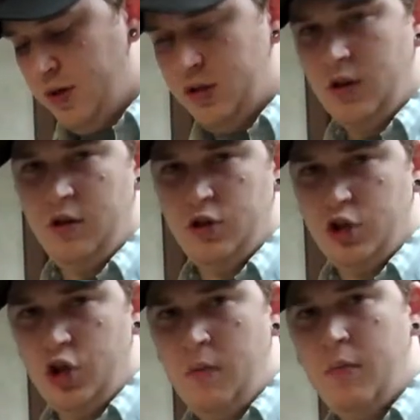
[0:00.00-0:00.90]
Basically, there's
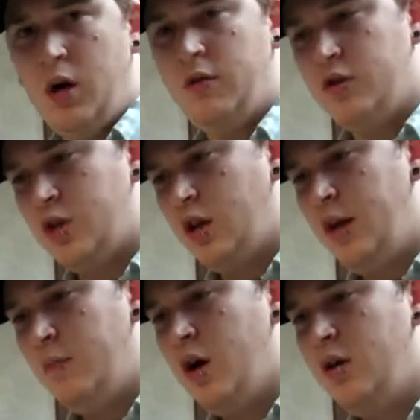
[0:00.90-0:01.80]
a jump button, there's a
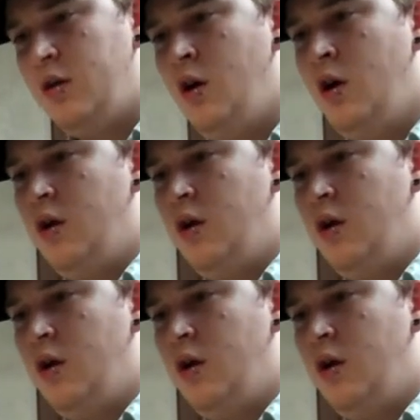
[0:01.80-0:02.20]
cling button,